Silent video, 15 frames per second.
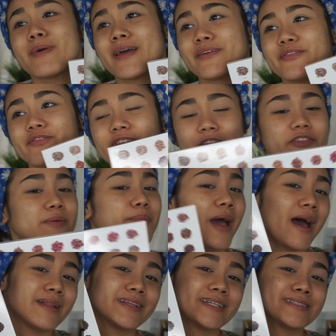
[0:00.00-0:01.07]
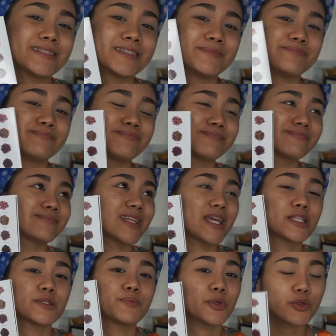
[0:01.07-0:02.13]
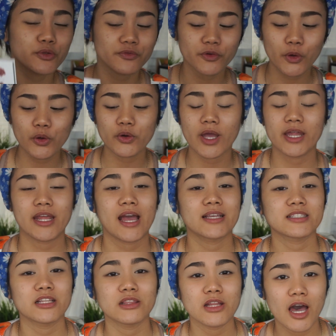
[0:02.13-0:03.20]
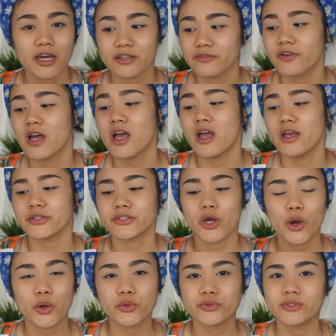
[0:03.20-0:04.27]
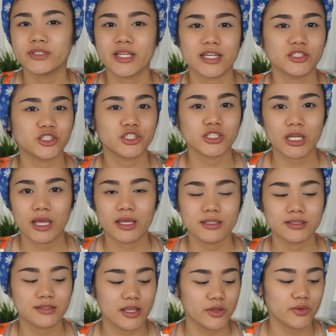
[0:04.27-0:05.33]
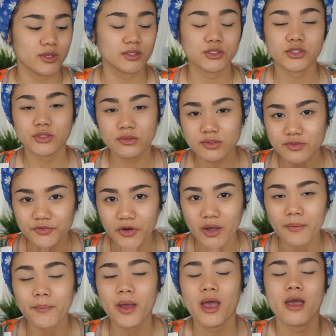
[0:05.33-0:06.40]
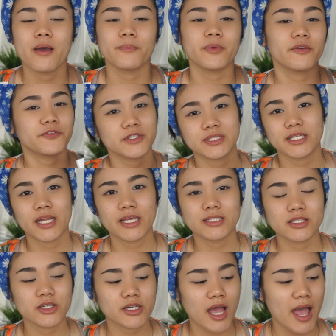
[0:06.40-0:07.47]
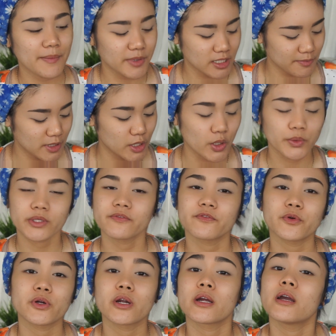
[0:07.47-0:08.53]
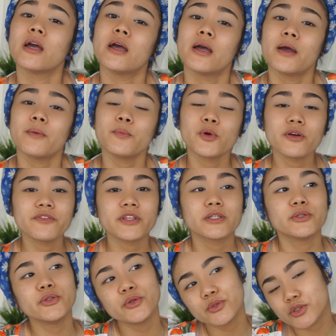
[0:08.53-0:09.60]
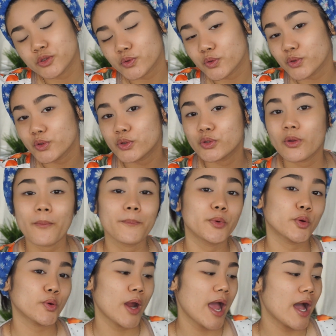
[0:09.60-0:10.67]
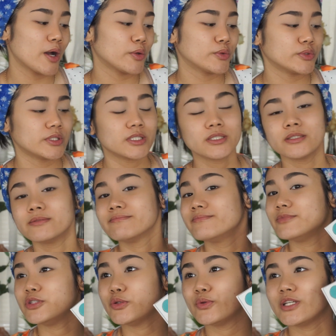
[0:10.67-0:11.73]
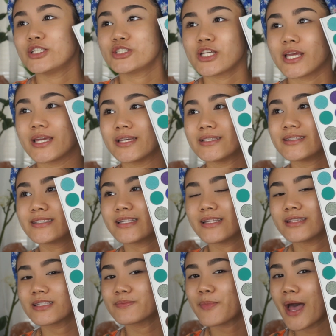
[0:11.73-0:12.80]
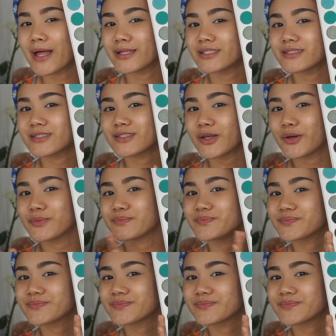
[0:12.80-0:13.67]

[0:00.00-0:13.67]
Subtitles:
my favorite palette. It's beautiful and it has a lot of tones and shades that you can choose from. But for today's look, I'm going to be going for more of the neutral brown nudie shades in this palette. So